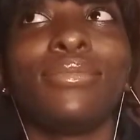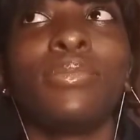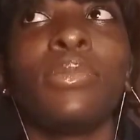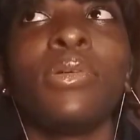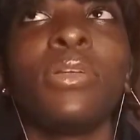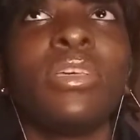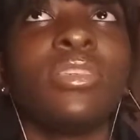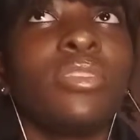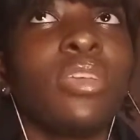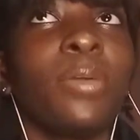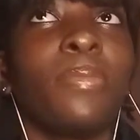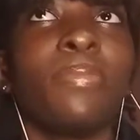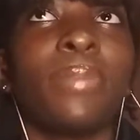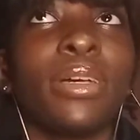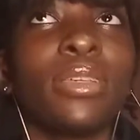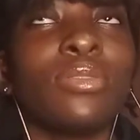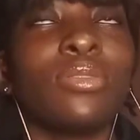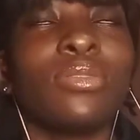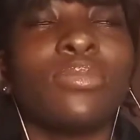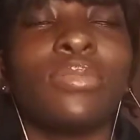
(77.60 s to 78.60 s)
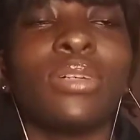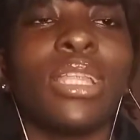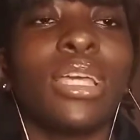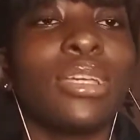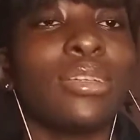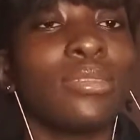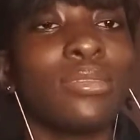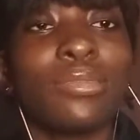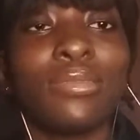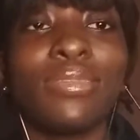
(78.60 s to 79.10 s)
not a pastor, but
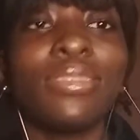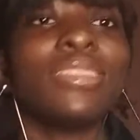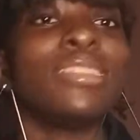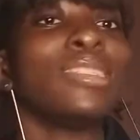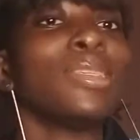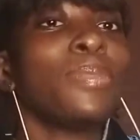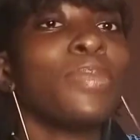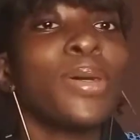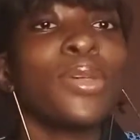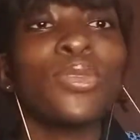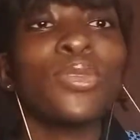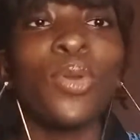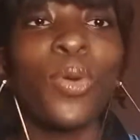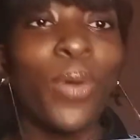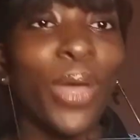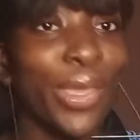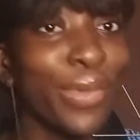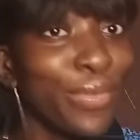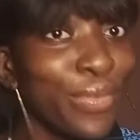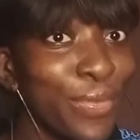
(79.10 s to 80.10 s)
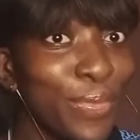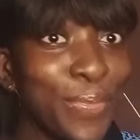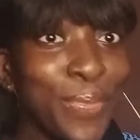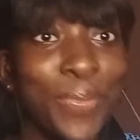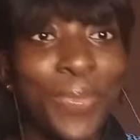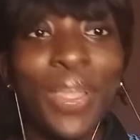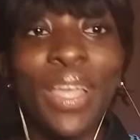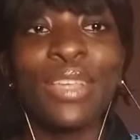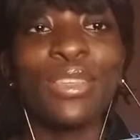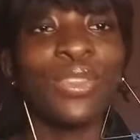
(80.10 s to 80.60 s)
like she's a pastor wife.
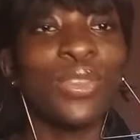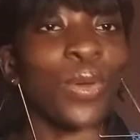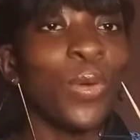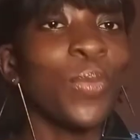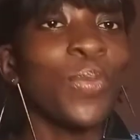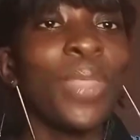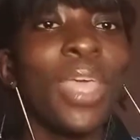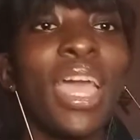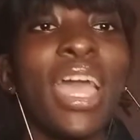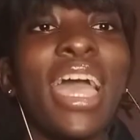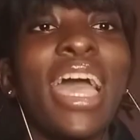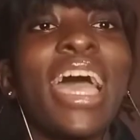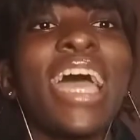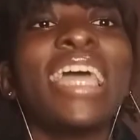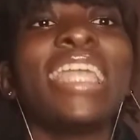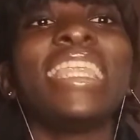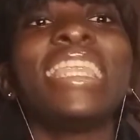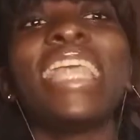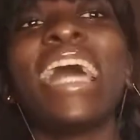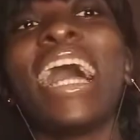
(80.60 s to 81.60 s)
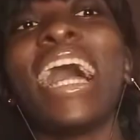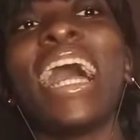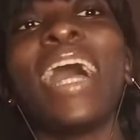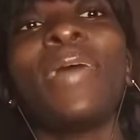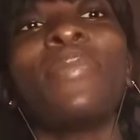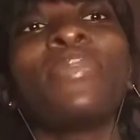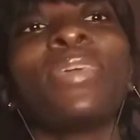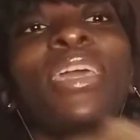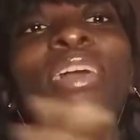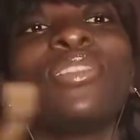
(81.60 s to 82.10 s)
So now
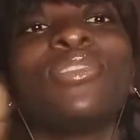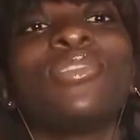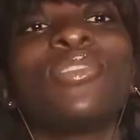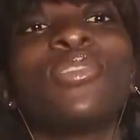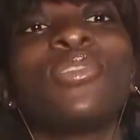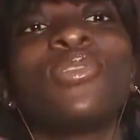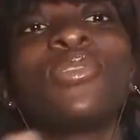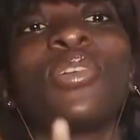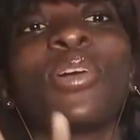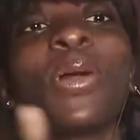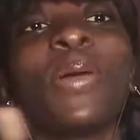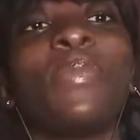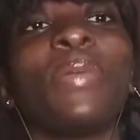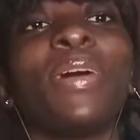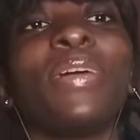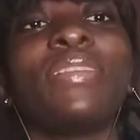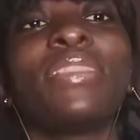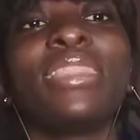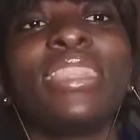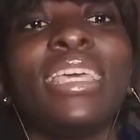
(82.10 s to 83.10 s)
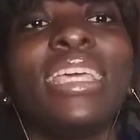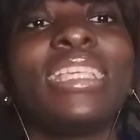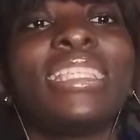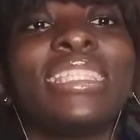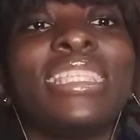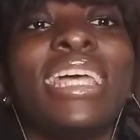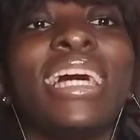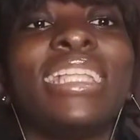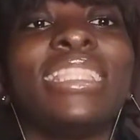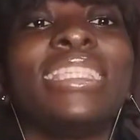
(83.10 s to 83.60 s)
I'm here to also talk about
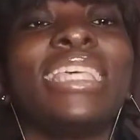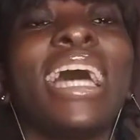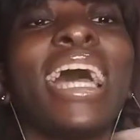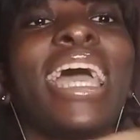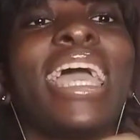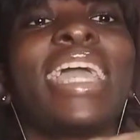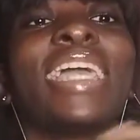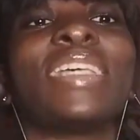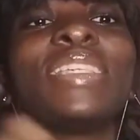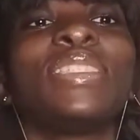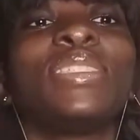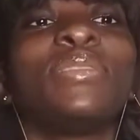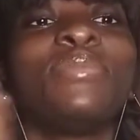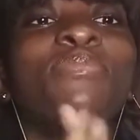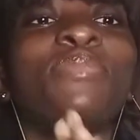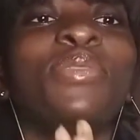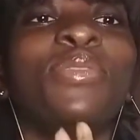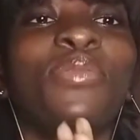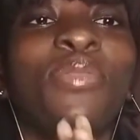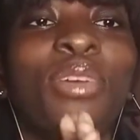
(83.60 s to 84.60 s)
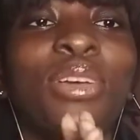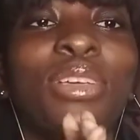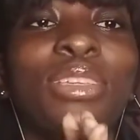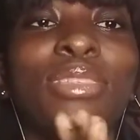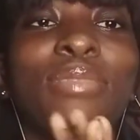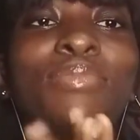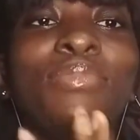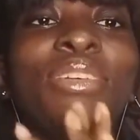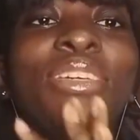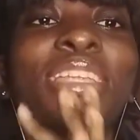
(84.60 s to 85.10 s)
things that I
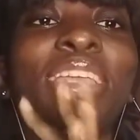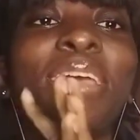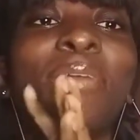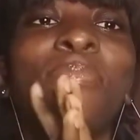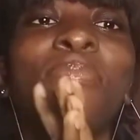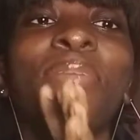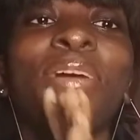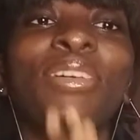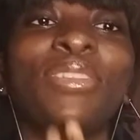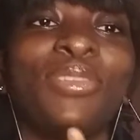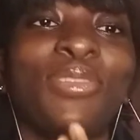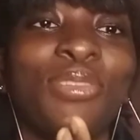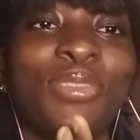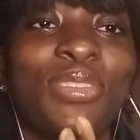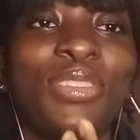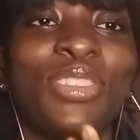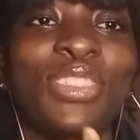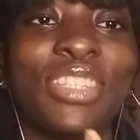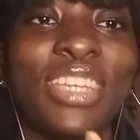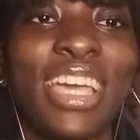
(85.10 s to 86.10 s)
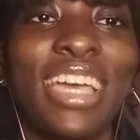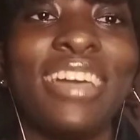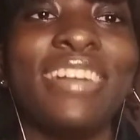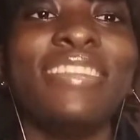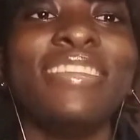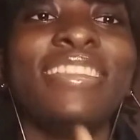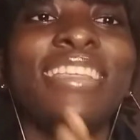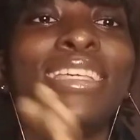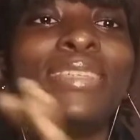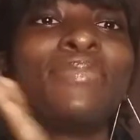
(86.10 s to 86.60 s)
experienced being a pastor's
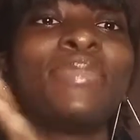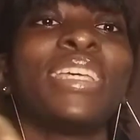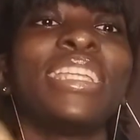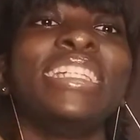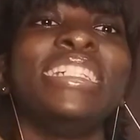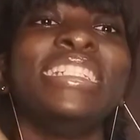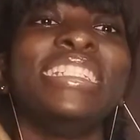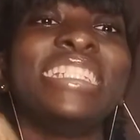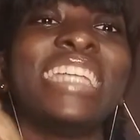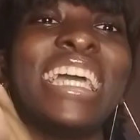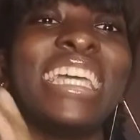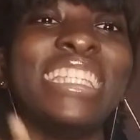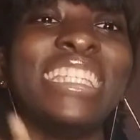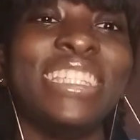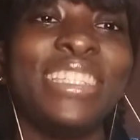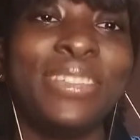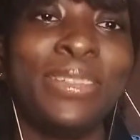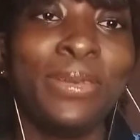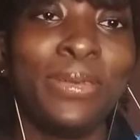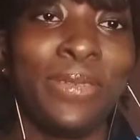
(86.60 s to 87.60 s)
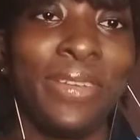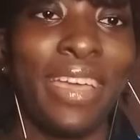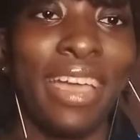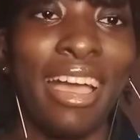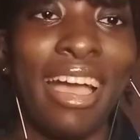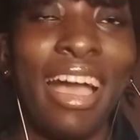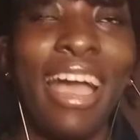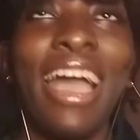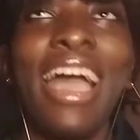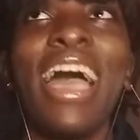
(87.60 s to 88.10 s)
child, especially in
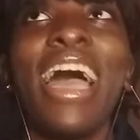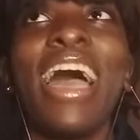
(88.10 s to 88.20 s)
Nigeria.